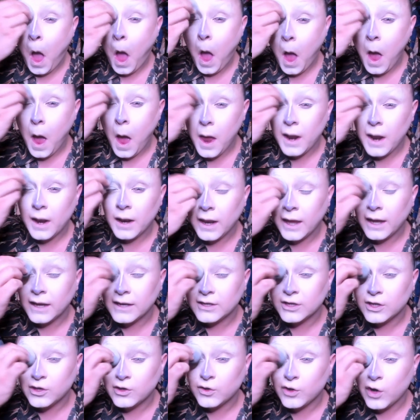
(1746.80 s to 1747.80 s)
I like
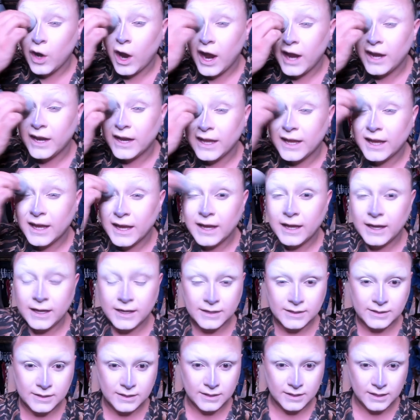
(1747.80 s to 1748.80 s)
to try to get
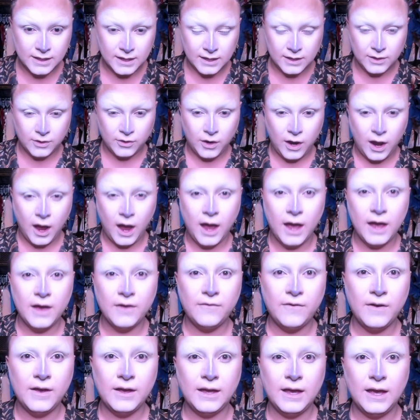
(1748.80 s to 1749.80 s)
into the inner eye if
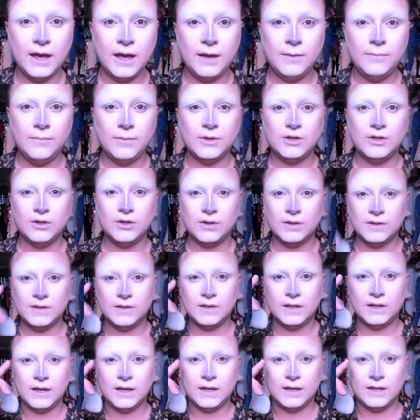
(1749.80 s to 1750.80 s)
I can, but you can
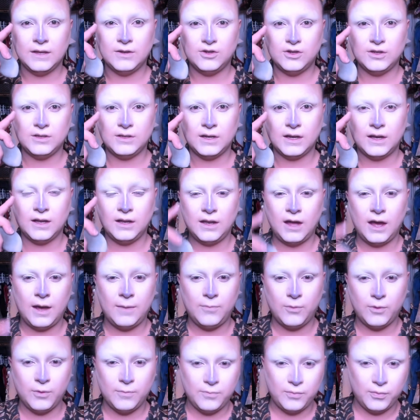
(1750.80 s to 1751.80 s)
see like there's just like a lot
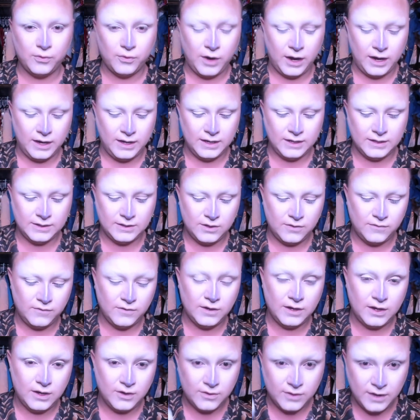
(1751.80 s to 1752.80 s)
more brightness over
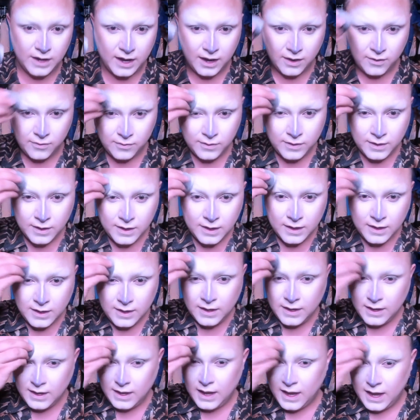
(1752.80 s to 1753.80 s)
here now,
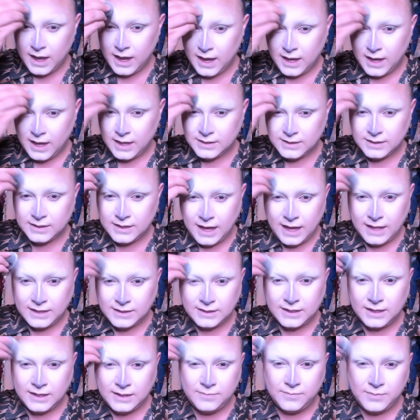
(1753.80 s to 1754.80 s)
and that's
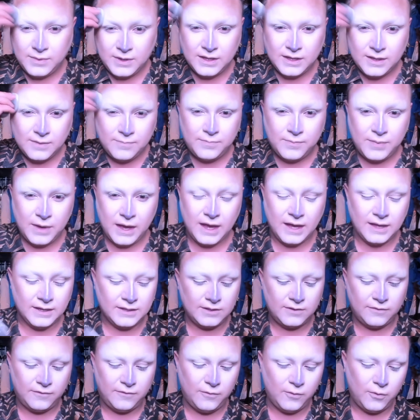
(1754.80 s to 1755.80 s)
gonna be the base
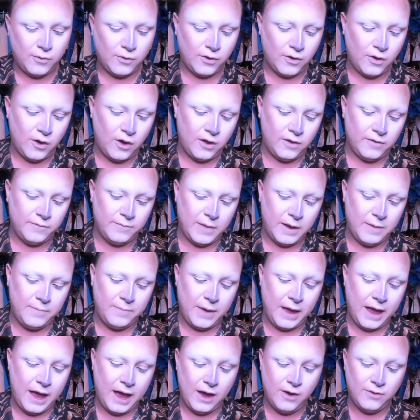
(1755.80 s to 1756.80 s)
for all of my
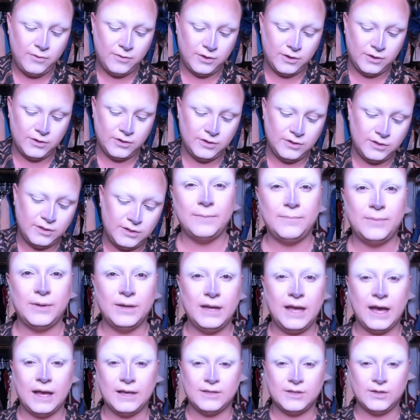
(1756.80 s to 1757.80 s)
powders. But
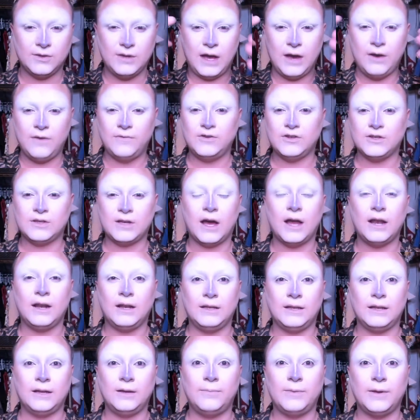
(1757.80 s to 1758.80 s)
yeah, so now I've just got a
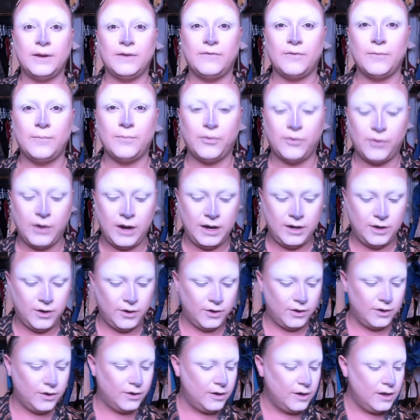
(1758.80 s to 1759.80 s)
little bit of a
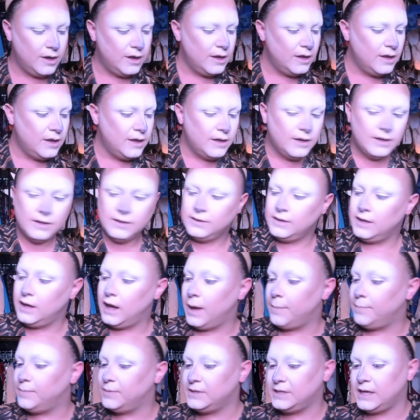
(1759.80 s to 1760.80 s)
brighter
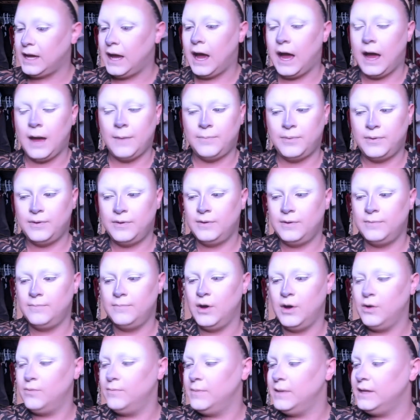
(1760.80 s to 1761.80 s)
up top
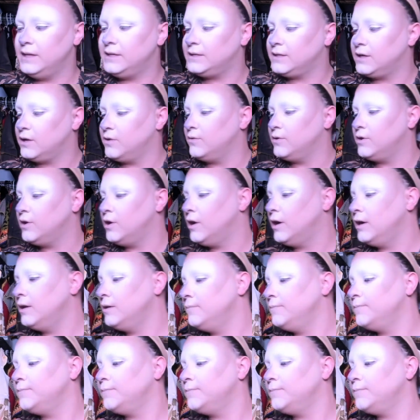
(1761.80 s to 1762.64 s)
moment going on.